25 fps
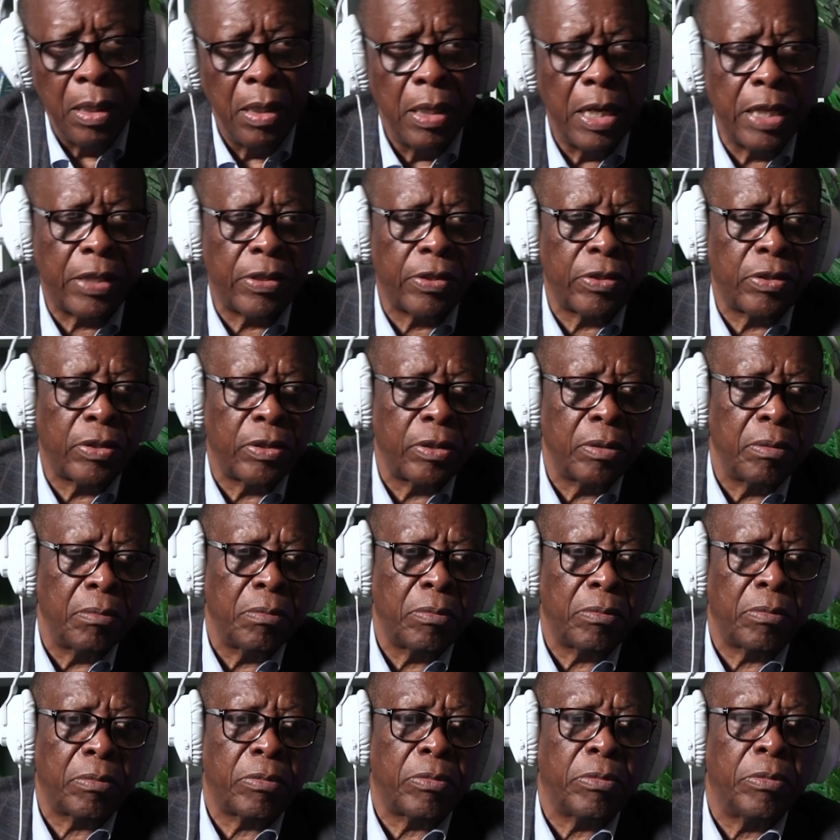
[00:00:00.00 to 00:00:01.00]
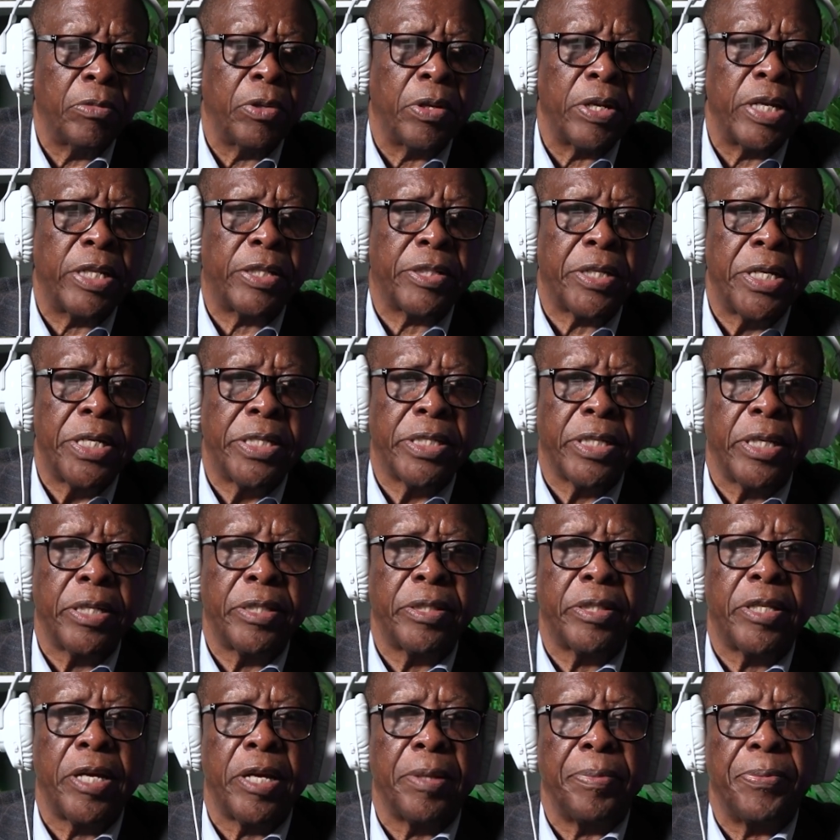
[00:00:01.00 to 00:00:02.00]
Let's retrace our
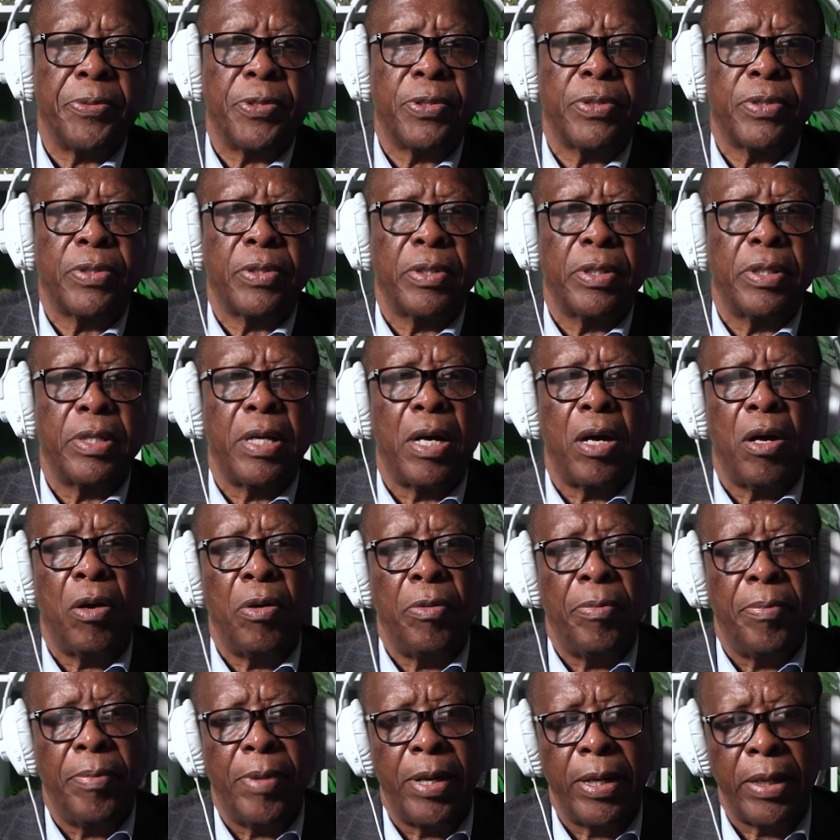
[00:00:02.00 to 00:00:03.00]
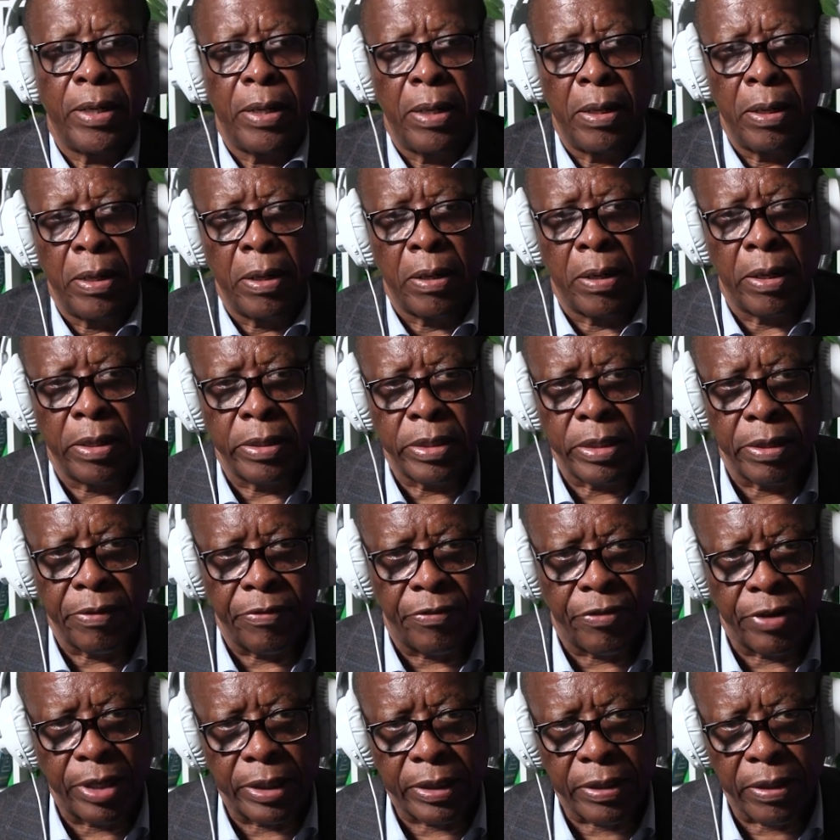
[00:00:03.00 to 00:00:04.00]
steps now, Mariana, as a
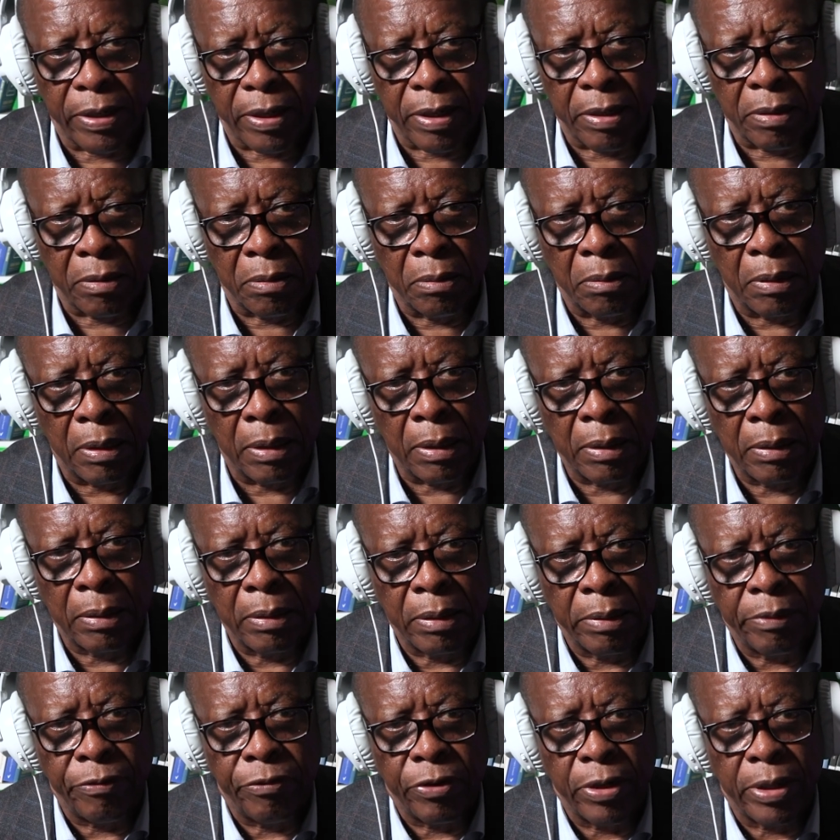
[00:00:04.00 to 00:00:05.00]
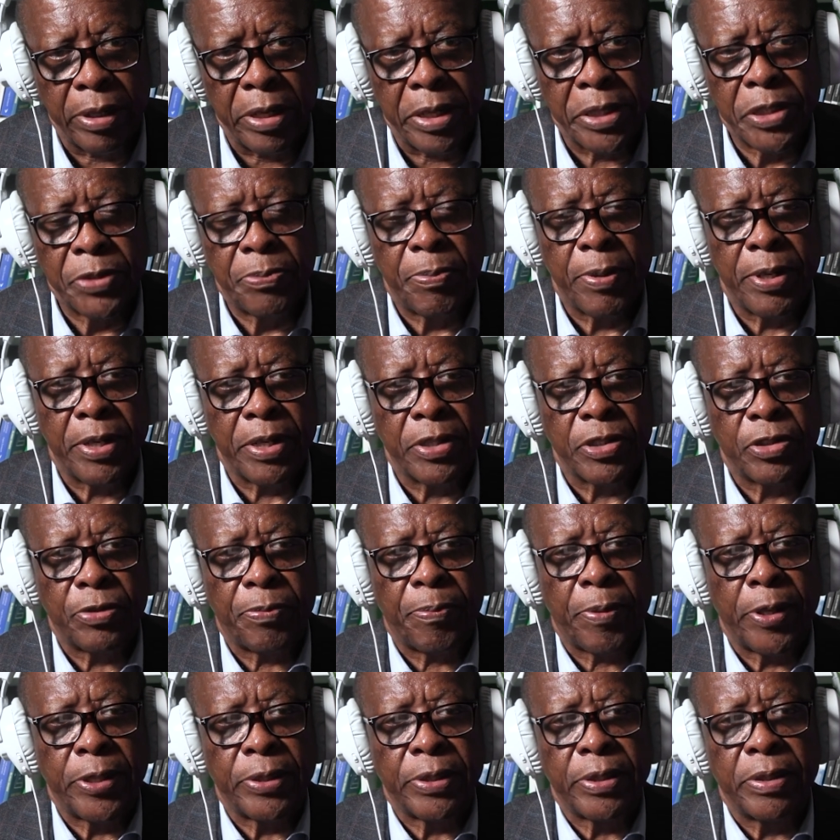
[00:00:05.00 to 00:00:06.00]
veteran and a very
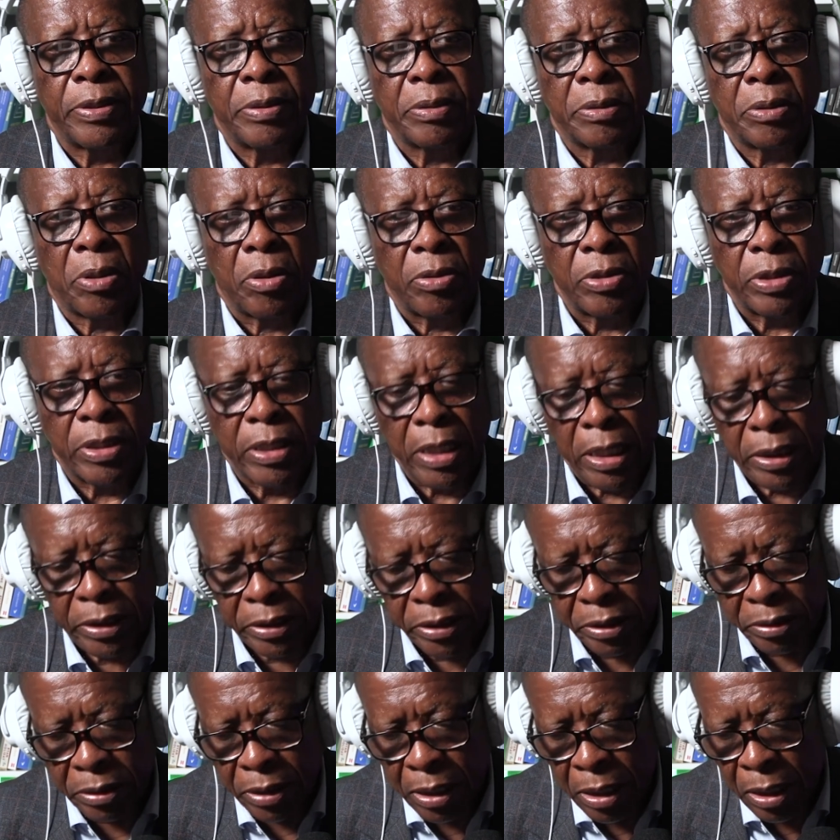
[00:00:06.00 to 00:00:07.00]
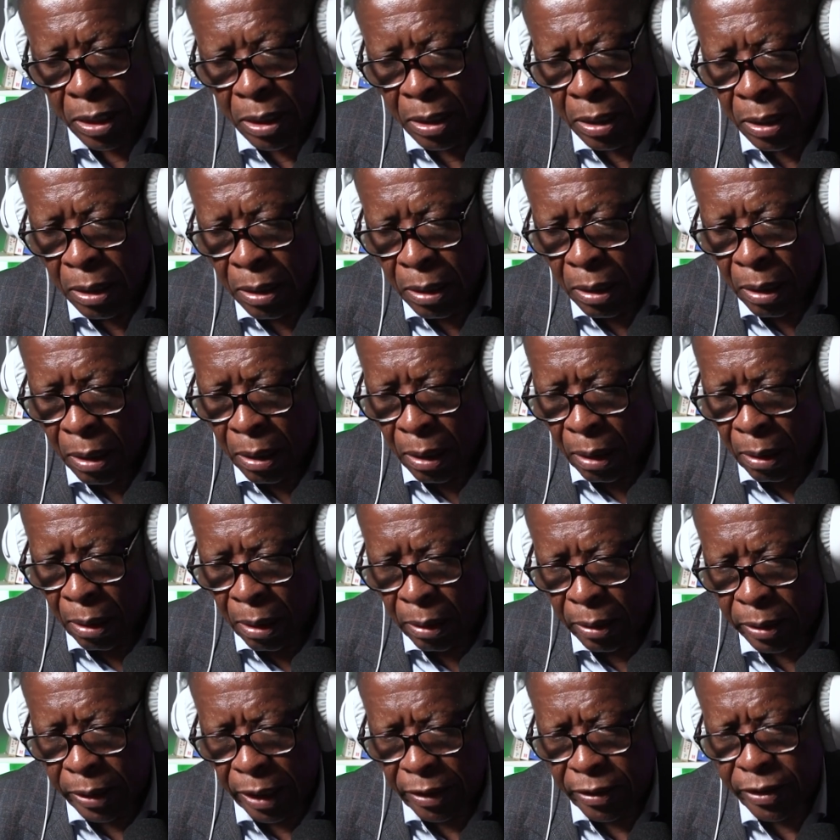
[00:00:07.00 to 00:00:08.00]
experienced person, consultant.
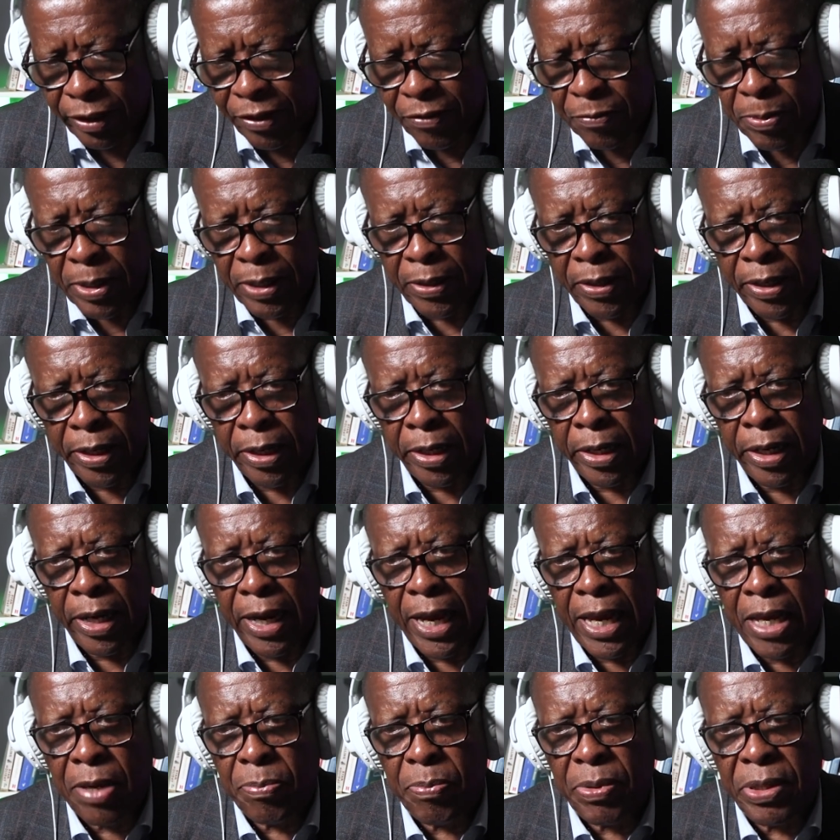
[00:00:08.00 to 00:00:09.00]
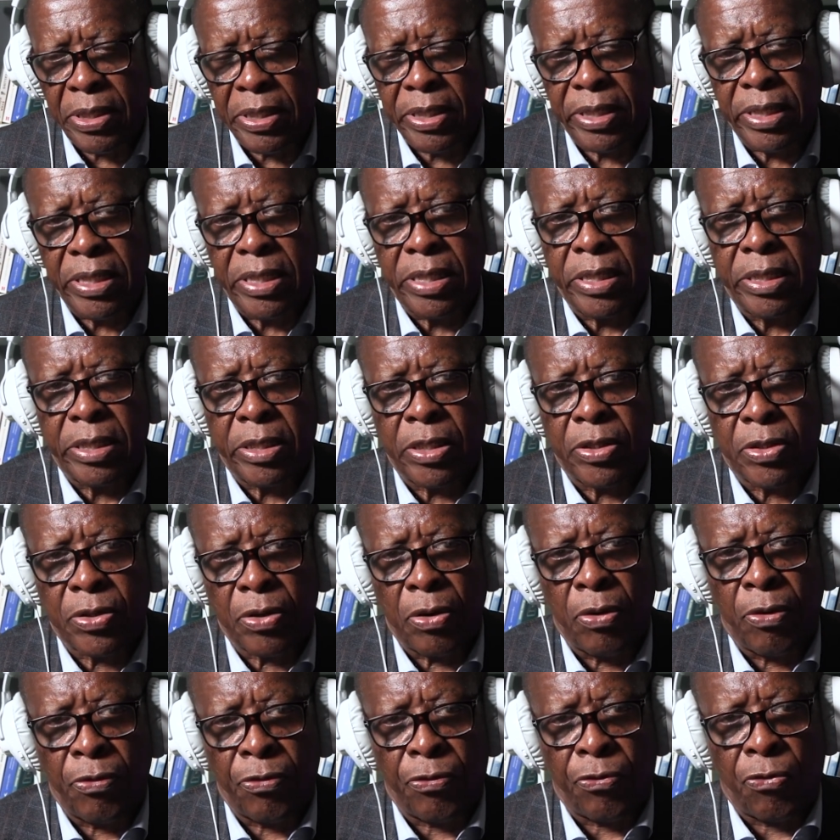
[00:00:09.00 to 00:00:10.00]
Just give me the ABCs
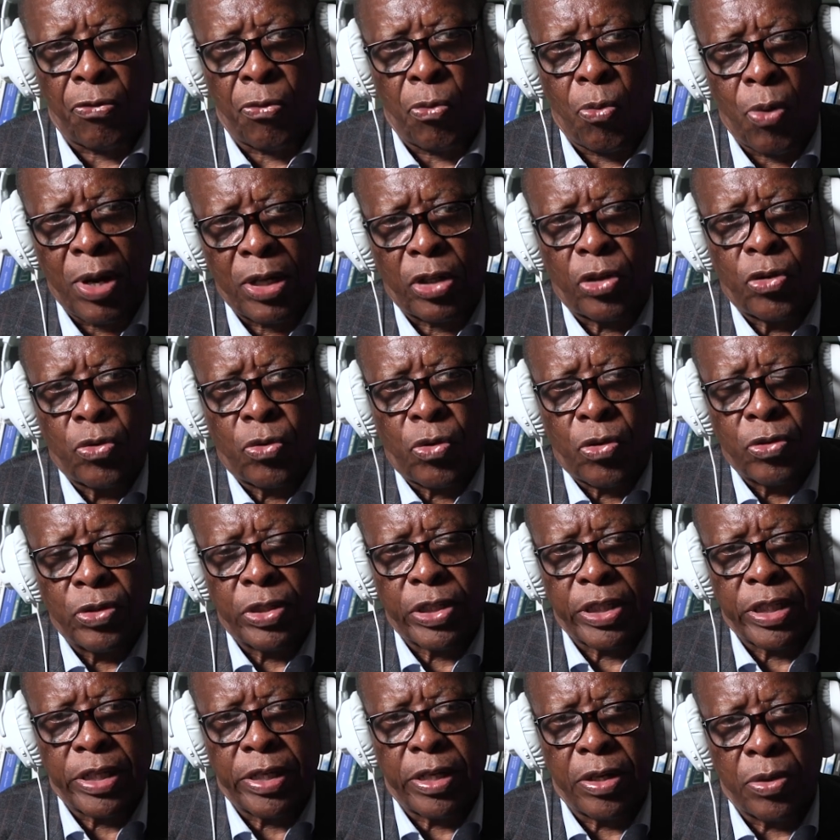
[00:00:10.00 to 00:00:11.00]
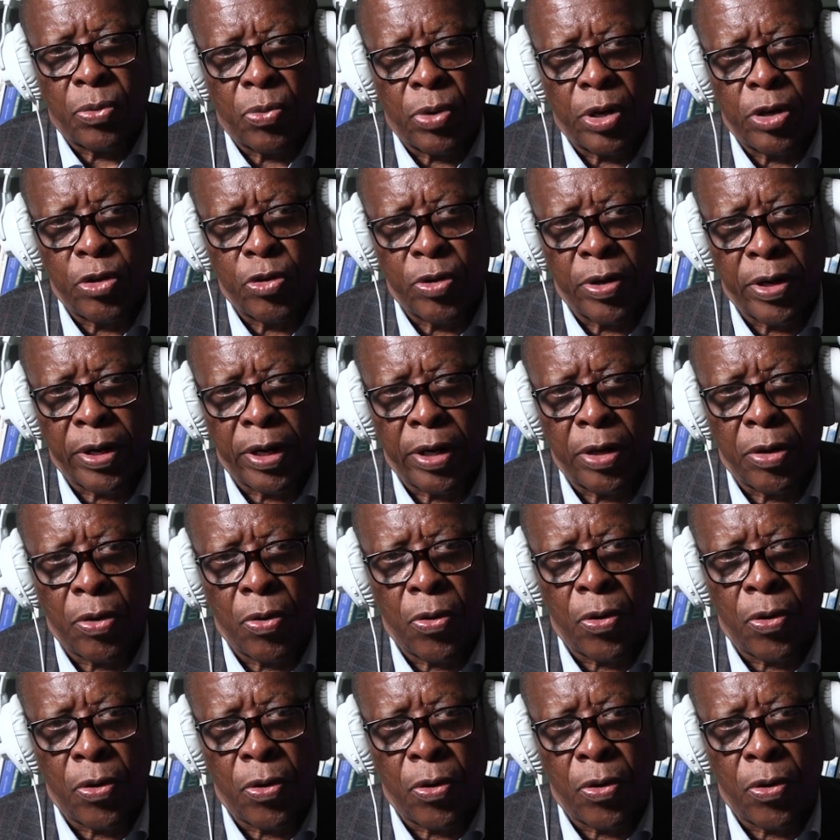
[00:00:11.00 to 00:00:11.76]
of what to consider when you're an